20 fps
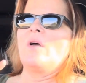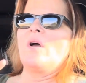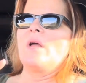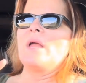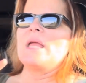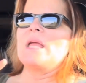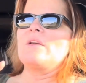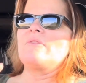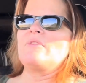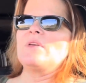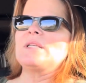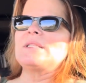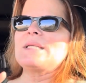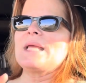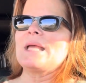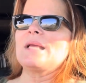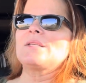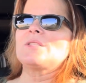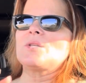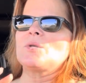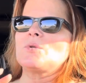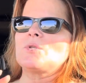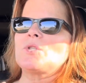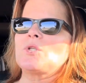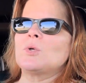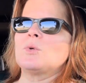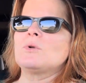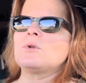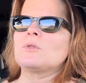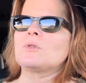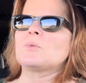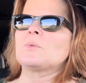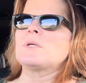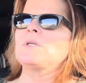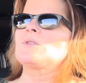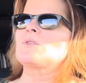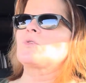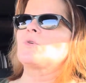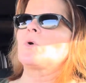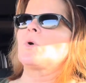If it takes you 2 to
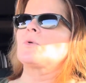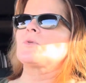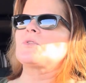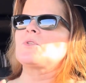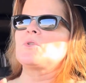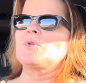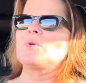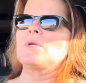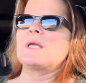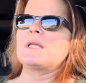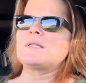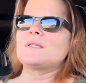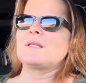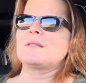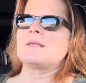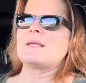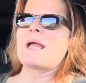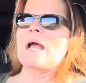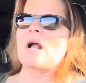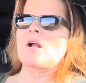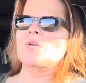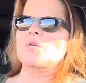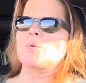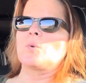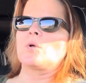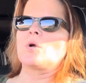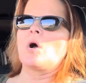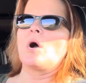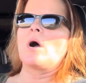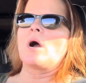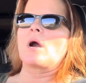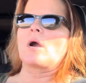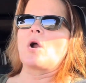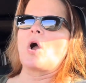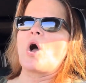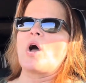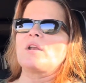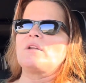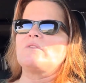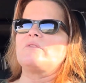3 scrolls to get to the actual car
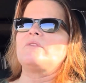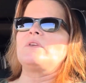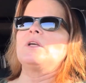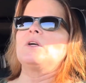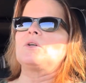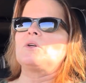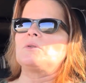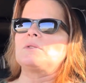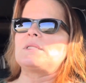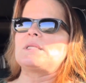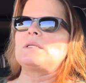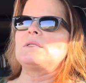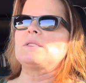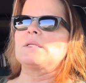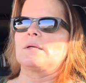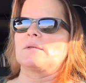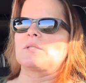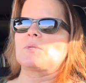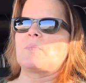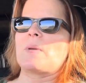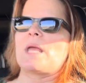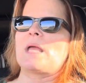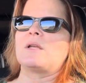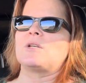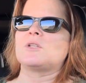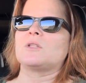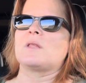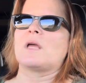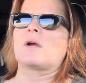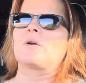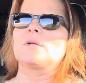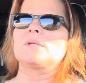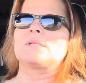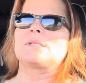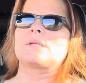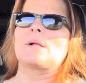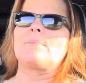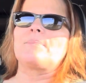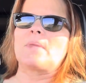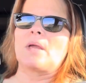on a vehicle details page, there is
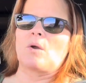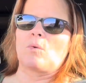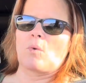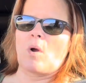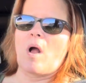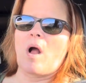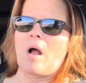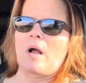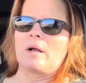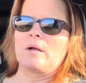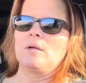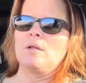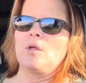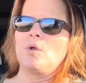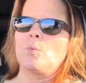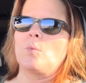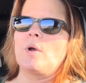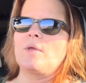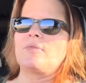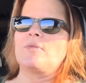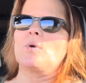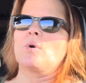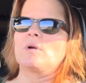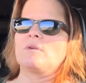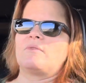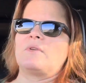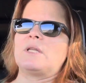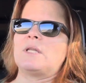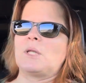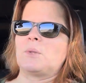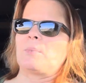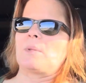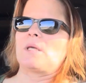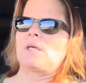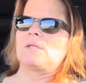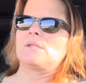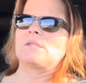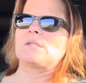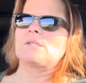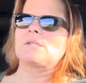something wrong with your
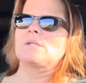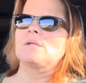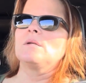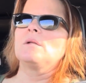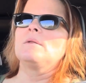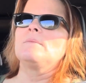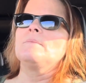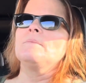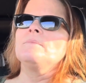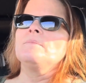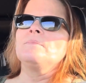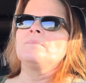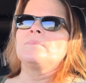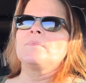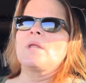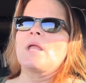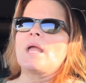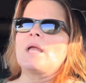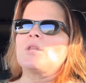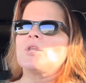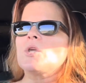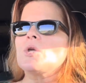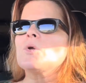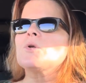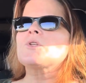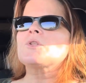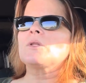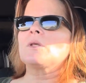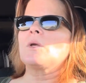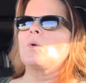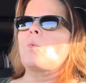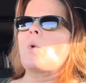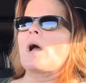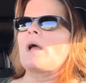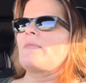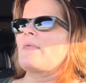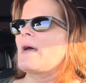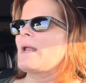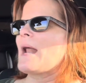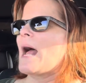VDPs. And usually
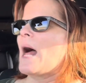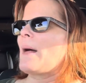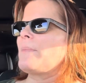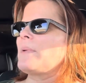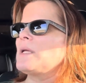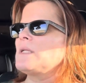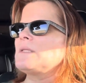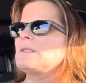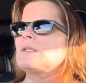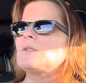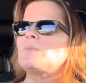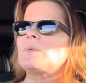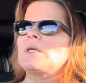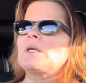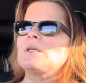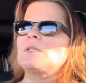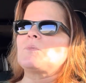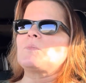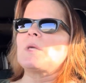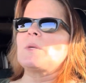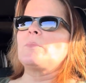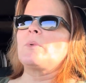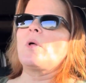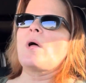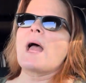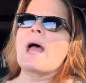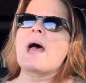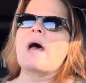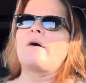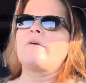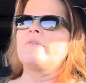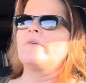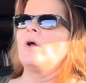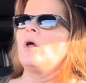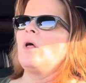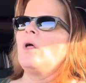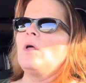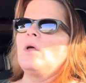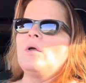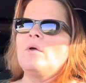why that happens is because people have
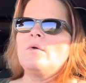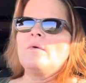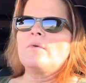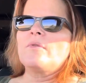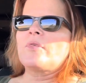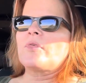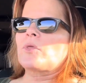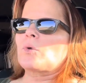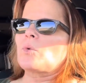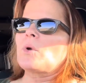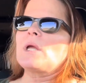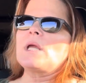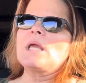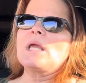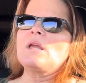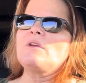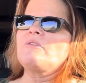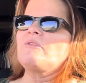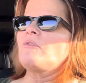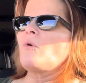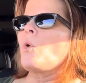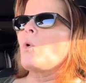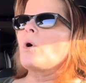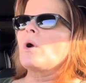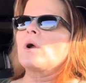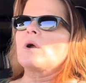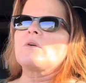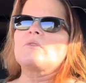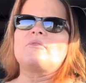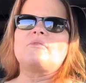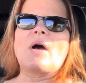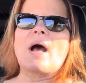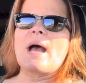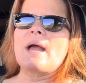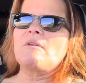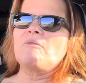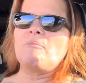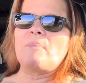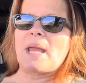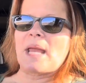3, 4,
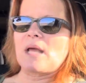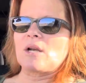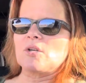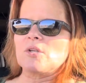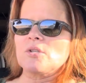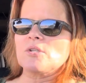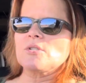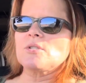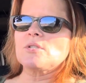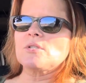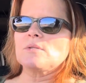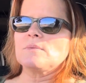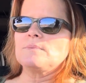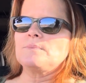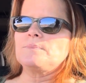5 banners